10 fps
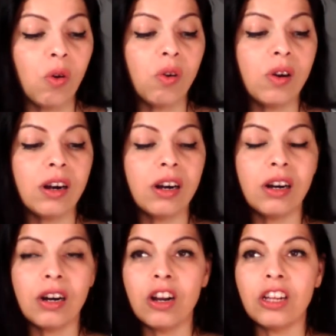
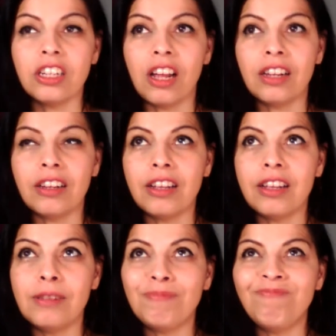um,
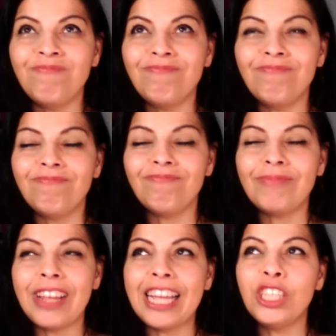enjoy other
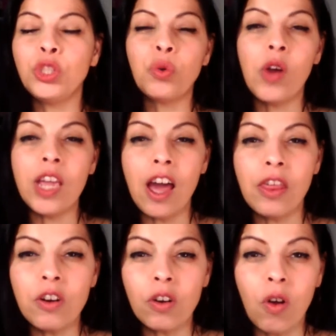
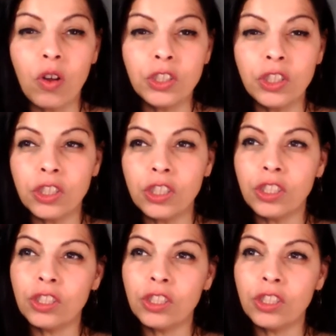cultures, um,